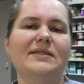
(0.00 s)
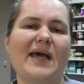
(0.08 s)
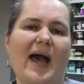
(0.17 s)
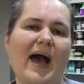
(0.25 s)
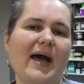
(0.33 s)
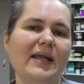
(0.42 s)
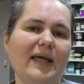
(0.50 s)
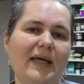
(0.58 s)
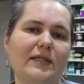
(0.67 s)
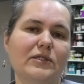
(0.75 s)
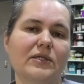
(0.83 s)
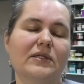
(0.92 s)
to add
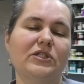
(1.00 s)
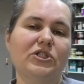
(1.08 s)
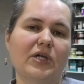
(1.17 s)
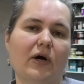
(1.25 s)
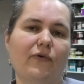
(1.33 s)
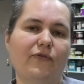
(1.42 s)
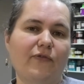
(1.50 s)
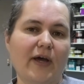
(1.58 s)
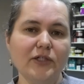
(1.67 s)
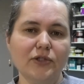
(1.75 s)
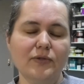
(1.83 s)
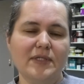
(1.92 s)
into the gel
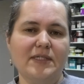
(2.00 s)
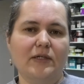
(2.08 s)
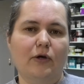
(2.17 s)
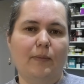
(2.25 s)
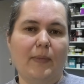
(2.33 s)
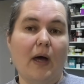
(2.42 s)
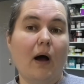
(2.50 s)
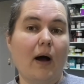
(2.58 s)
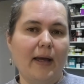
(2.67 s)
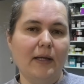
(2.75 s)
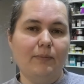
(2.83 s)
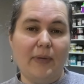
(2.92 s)
facial serum that
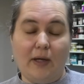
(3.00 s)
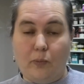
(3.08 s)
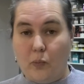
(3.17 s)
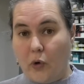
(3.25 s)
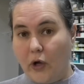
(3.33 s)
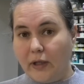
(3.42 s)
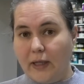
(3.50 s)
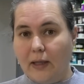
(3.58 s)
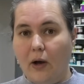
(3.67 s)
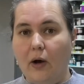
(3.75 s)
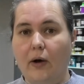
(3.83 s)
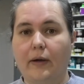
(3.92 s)
I had been
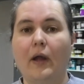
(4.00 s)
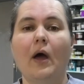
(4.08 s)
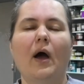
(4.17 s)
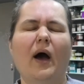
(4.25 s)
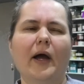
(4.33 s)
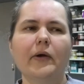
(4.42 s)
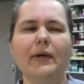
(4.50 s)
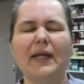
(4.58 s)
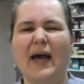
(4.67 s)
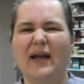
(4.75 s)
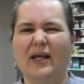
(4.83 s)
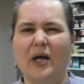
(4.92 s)
working on. I already
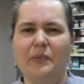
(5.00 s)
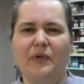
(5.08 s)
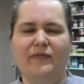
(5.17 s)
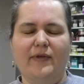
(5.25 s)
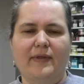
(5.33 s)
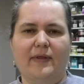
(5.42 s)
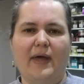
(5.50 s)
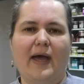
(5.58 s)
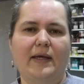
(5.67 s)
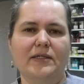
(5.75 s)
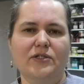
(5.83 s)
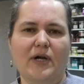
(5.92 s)
had a couple of other
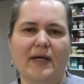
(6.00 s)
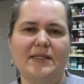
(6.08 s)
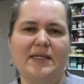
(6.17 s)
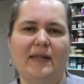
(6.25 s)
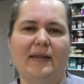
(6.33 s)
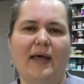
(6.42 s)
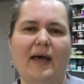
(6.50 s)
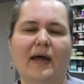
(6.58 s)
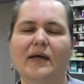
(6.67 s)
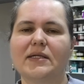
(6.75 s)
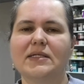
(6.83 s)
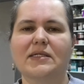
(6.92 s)
extracts in there,
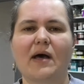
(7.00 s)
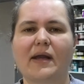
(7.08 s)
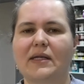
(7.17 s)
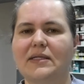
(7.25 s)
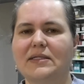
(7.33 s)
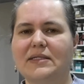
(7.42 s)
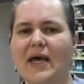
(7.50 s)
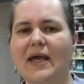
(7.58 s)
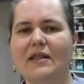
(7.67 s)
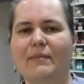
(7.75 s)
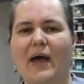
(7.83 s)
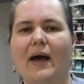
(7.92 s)
and I decided to
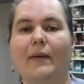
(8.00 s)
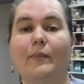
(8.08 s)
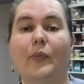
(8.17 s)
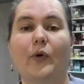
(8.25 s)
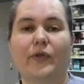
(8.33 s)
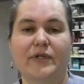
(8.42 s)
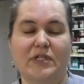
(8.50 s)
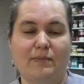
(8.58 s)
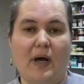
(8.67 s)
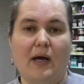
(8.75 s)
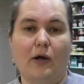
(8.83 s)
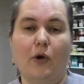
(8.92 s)
take them out and put the
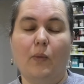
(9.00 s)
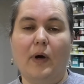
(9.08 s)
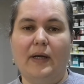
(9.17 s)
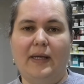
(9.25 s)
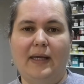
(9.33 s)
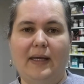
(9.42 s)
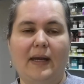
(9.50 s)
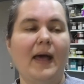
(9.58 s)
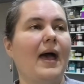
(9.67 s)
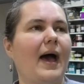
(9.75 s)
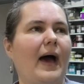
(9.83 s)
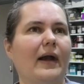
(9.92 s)
tomato one in,
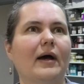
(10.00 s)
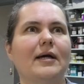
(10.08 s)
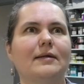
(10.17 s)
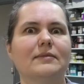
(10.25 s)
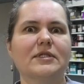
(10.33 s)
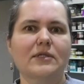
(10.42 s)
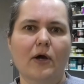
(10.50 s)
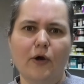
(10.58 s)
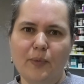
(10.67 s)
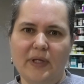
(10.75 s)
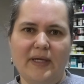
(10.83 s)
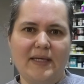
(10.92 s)
and I am
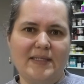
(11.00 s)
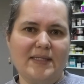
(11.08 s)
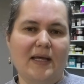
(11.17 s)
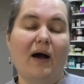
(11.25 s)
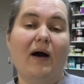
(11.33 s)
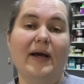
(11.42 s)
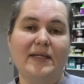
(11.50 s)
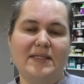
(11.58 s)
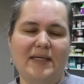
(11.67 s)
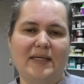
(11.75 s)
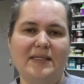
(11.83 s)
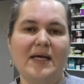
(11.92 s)
so pleased that I
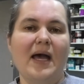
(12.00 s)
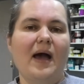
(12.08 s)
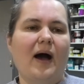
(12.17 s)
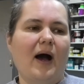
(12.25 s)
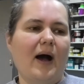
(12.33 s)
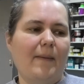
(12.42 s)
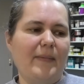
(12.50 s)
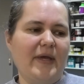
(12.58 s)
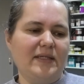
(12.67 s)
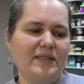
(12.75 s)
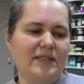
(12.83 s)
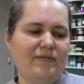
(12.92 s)
did.
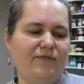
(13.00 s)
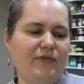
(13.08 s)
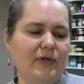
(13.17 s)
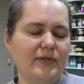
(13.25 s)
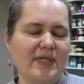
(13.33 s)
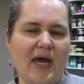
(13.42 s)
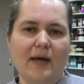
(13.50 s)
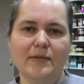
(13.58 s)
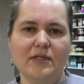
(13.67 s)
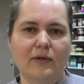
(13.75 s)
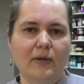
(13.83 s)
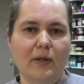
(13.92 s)
It feels
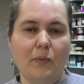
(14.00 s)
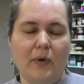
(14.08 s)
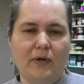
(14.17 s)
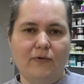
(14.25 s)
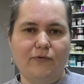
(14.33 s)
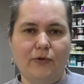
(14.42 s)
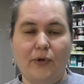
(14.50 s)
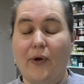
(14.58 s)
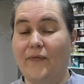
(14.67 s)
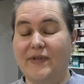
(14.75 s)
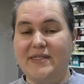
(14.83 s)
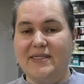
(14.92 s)
absolutely wonderful on the